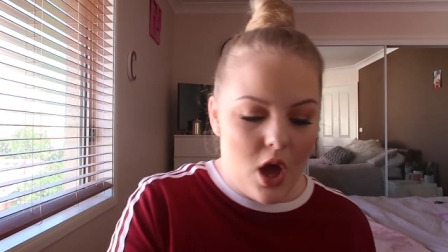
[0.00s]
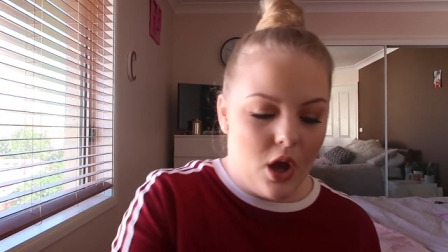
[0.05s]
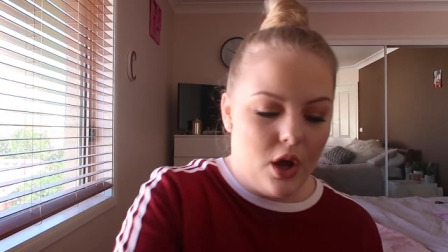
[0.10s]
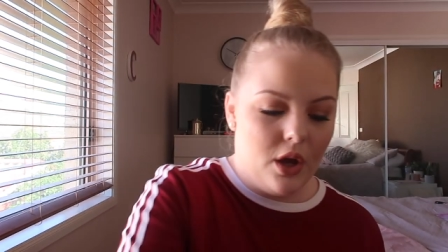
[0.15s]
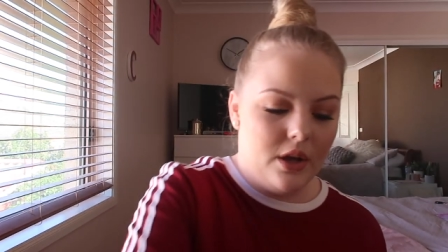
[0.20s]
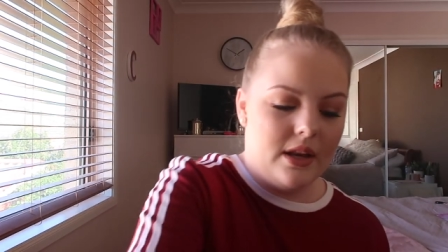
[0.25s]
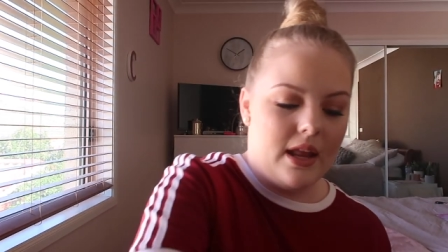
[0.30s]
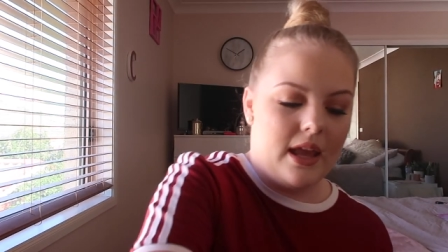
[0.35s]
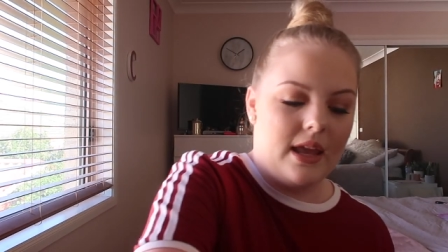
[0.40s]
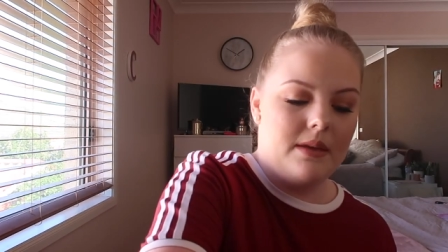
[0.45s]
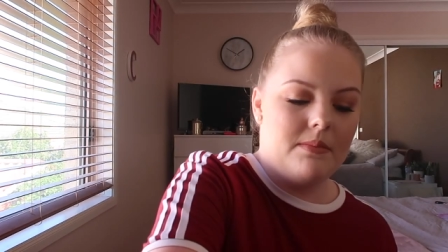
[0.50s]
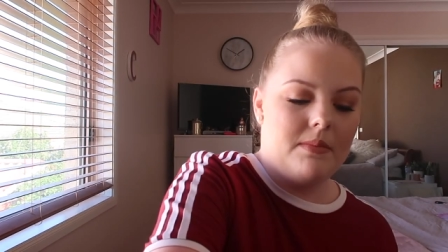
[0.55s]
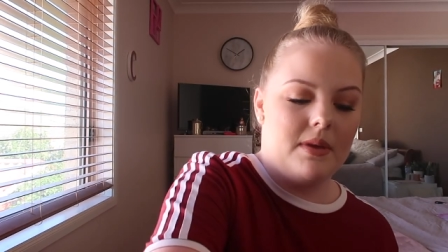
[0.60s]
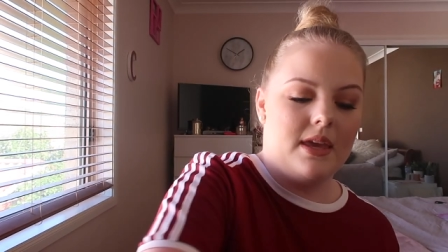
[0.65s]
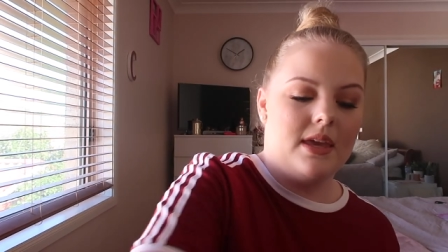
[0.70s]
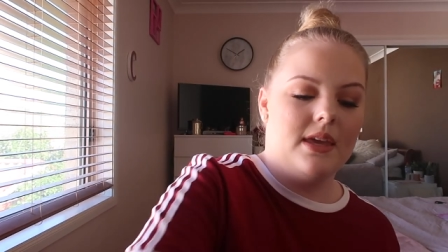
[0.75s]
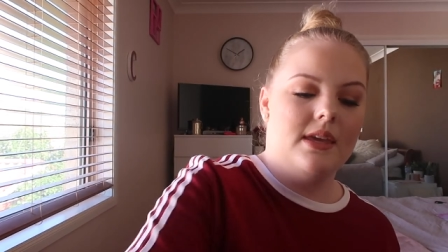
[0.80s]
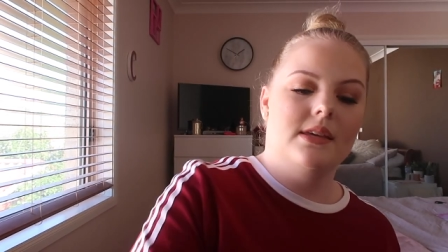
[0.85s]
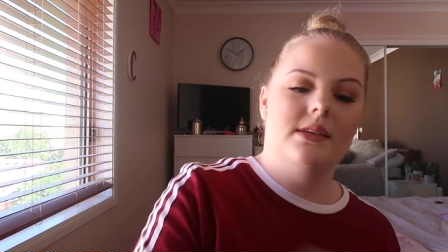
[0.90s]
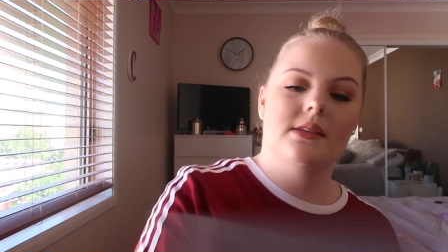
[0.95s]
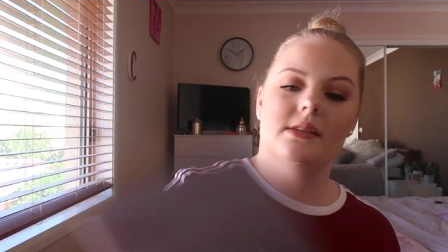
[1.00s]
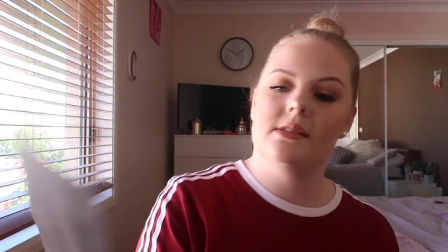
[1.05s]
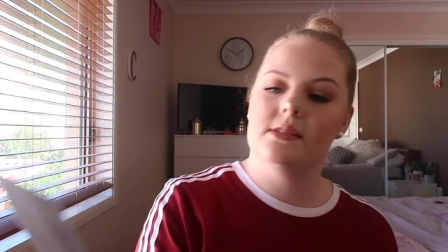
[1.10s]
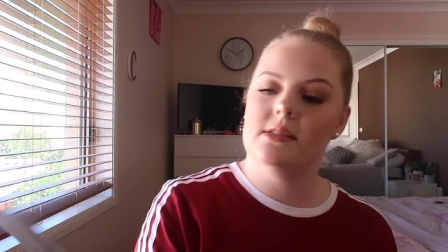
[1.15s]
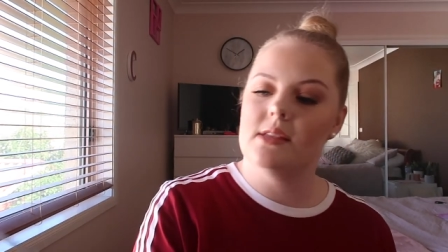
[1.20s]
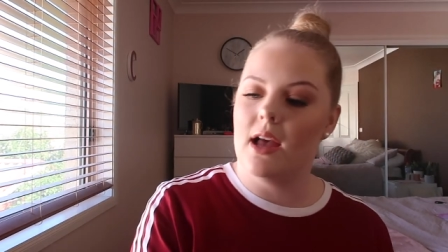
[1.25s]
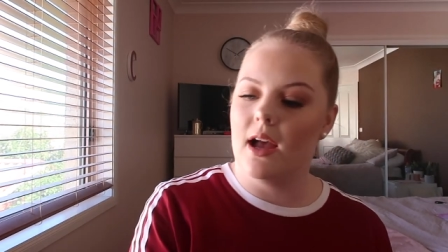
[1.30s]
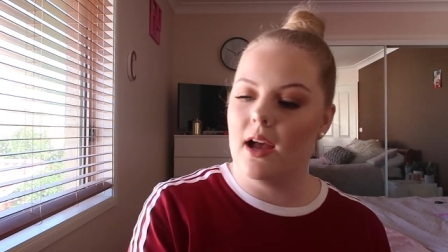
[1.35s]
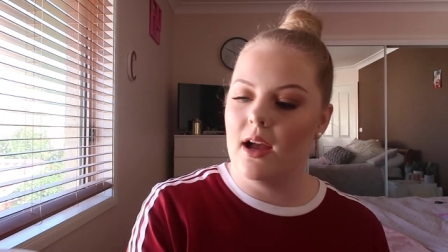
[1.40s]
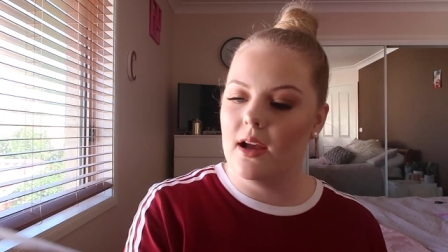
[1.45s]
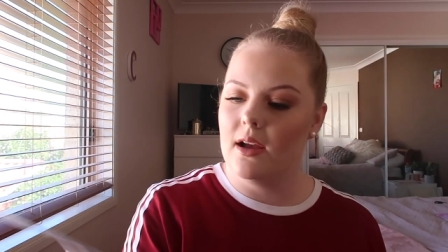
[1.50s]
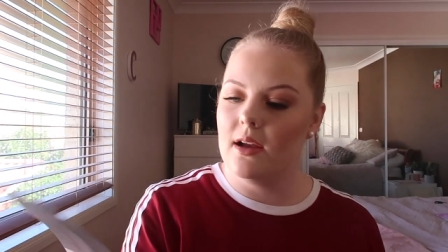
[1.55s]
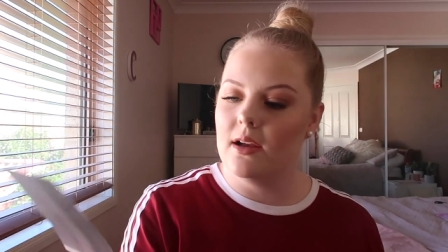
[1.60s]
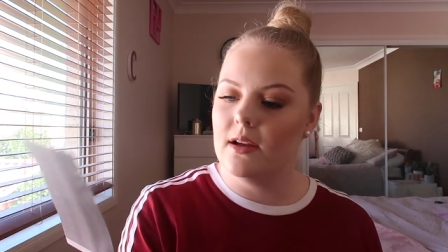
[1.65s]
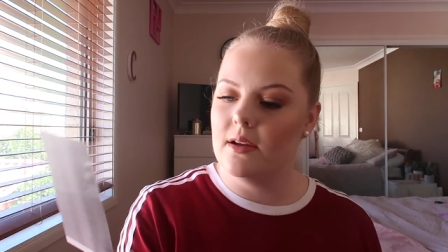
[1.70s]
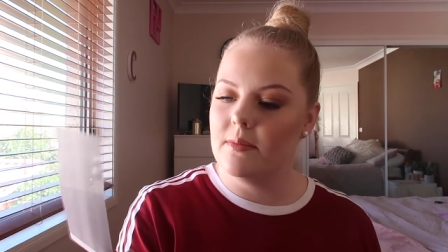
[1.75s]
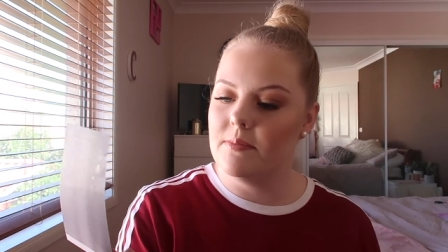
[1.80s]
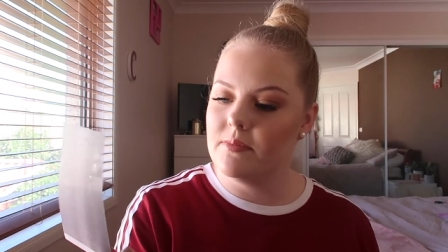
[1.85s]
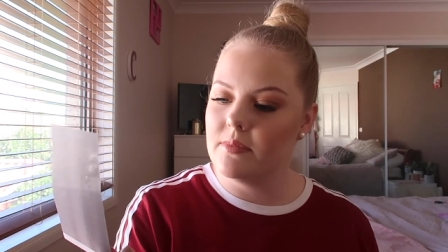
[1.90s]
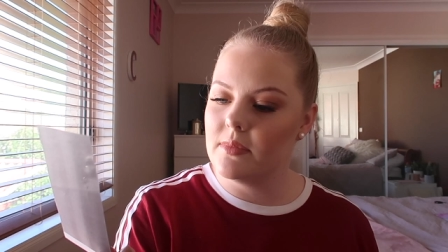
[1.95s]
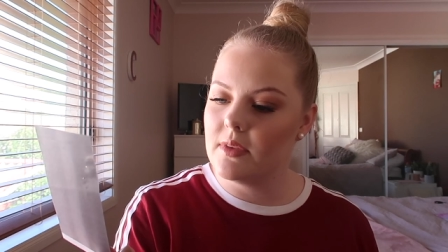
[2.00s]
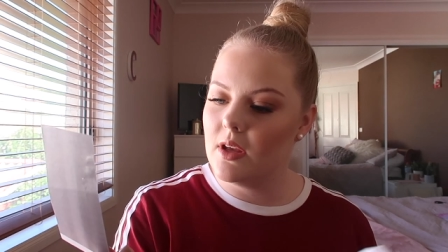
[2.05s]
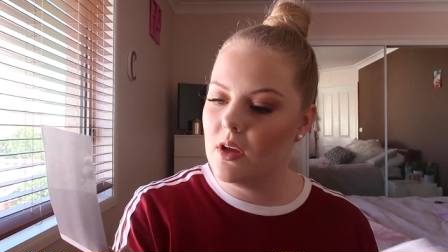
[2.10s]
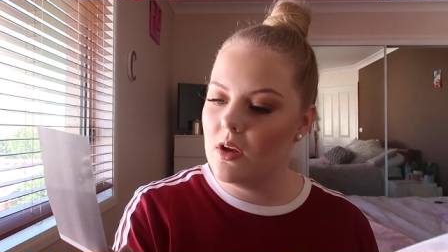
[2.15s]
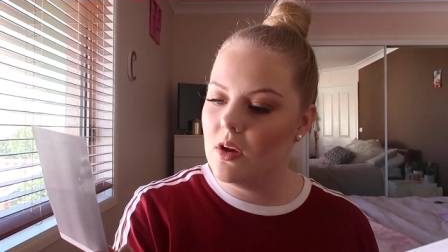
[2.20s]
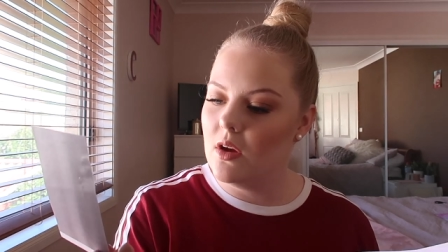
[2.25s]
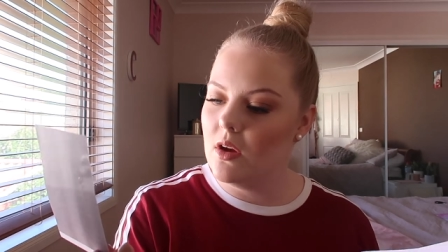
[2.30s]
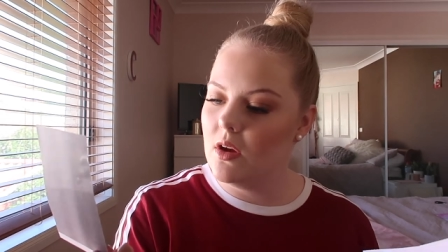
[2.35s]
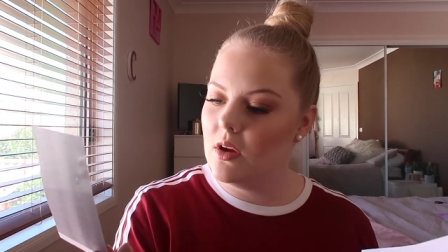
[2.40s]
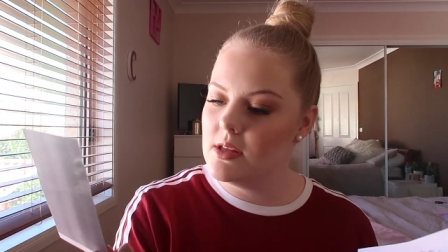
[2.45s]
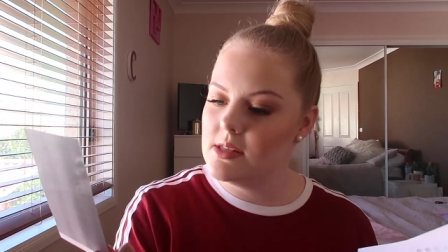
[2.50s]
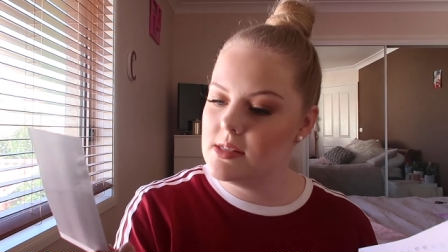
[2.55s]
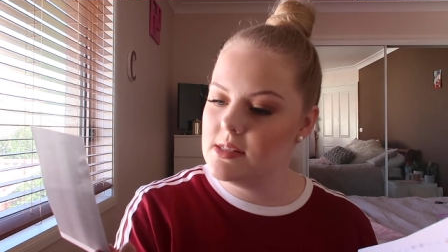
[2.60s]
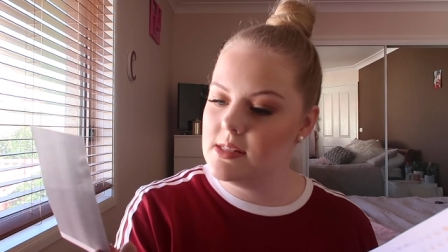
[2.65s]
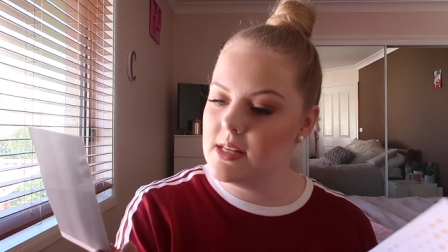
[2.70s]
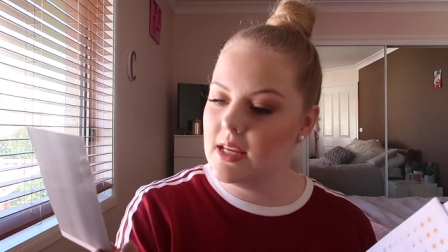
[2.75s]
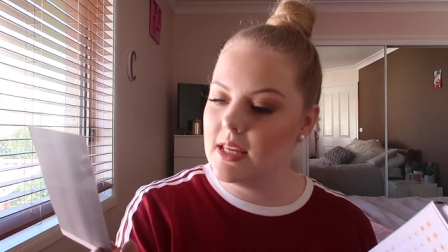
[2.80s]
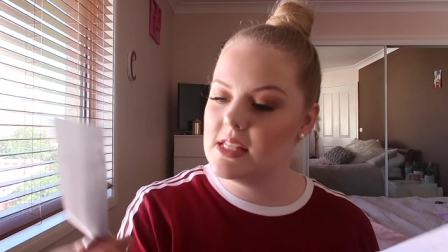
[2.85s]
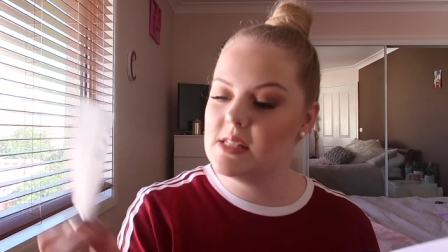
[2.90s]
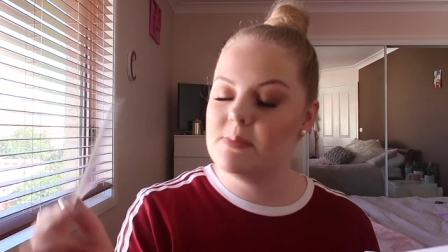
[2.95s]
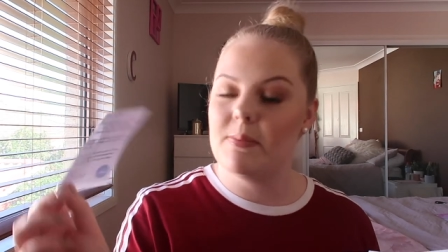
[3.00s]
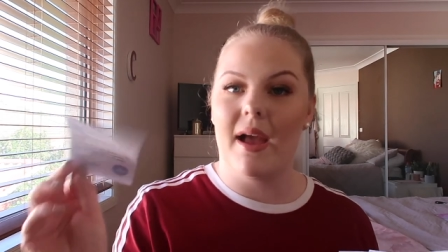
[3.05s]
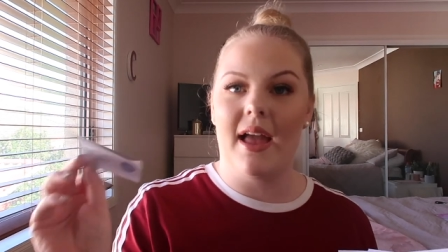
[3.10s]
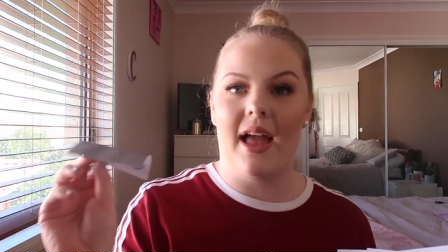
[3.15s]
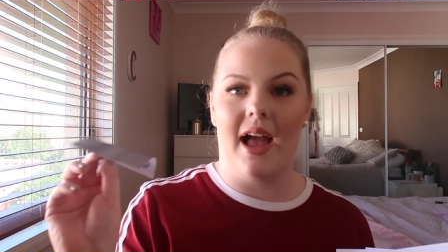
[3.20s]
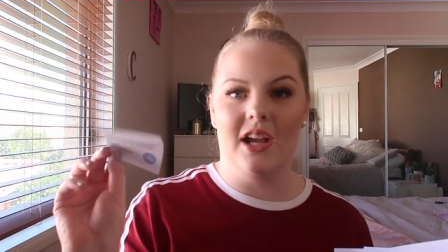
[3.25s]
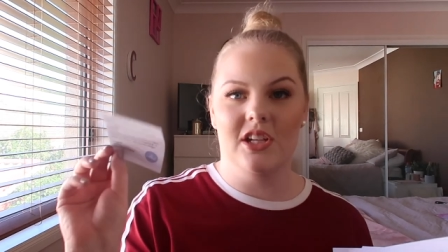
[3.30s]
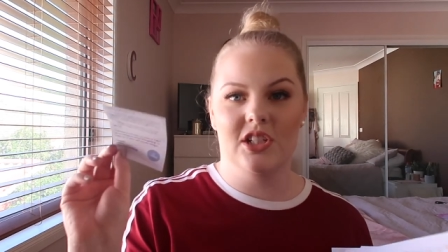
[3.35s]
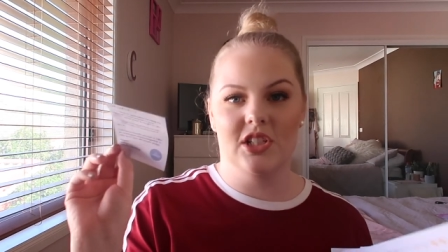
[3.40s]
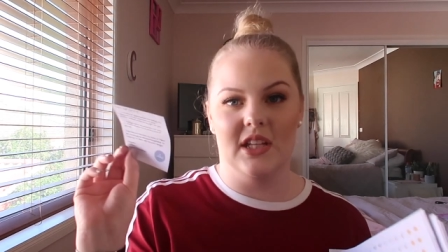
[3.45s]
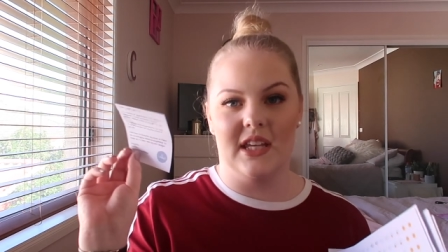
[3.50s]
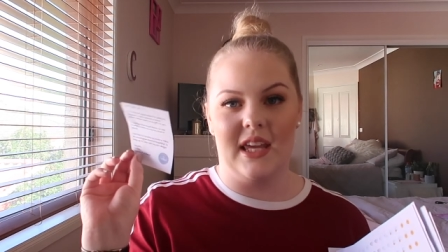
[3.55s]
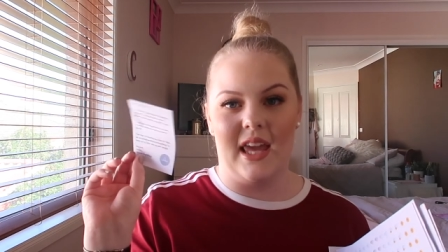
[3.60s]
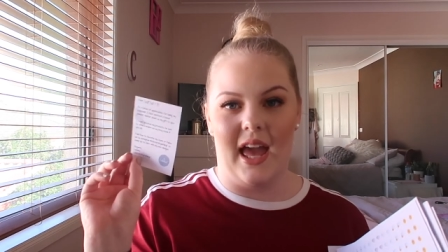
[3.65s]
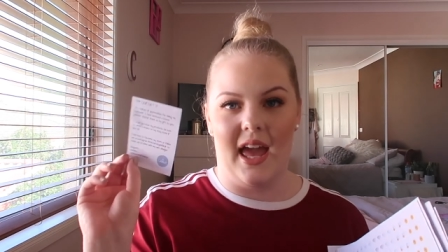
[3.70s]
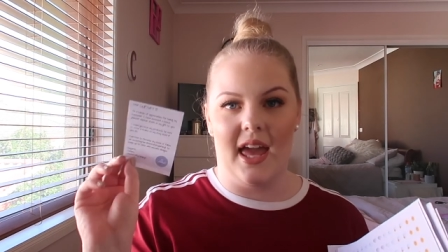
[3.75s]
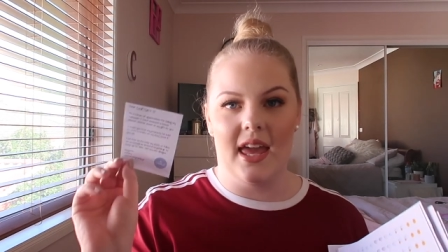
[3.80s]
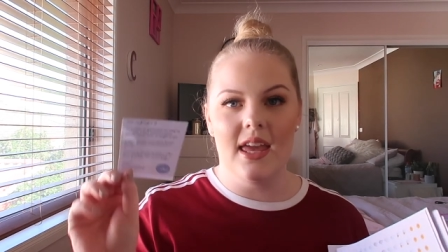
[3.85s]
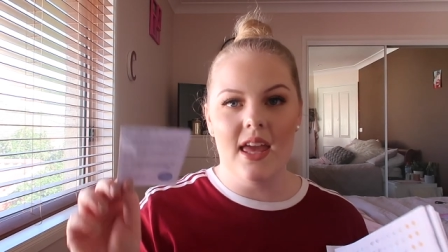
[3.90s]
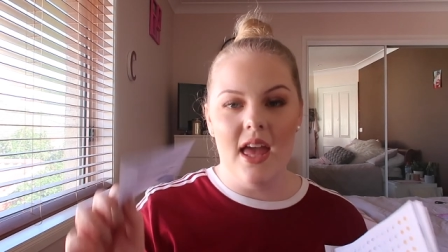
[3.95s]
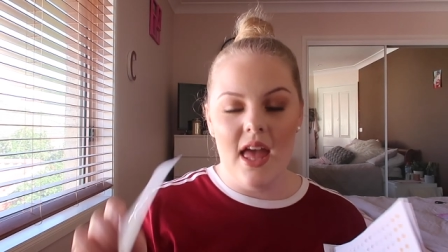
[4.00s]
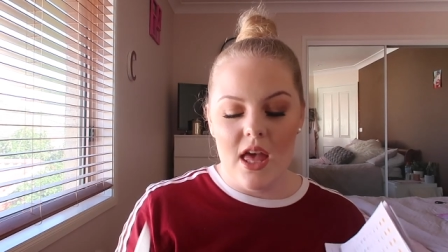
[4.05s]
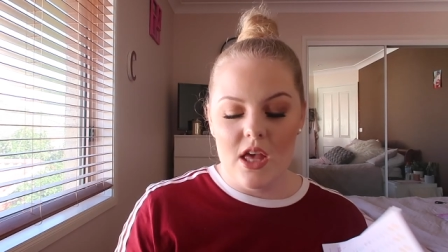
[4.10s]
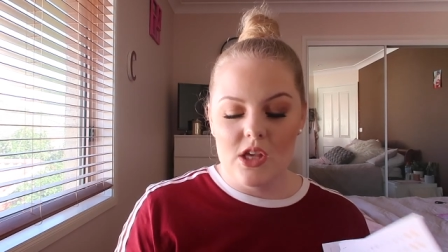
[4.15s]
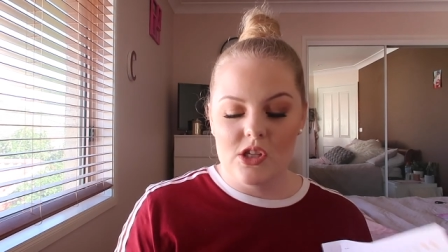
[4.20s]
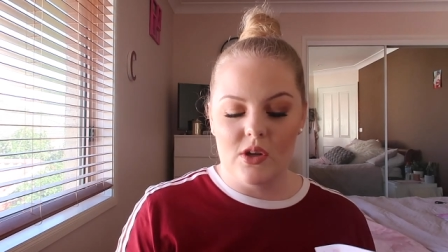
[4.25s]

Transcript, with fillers: Her name is um, stickers by Ashley K.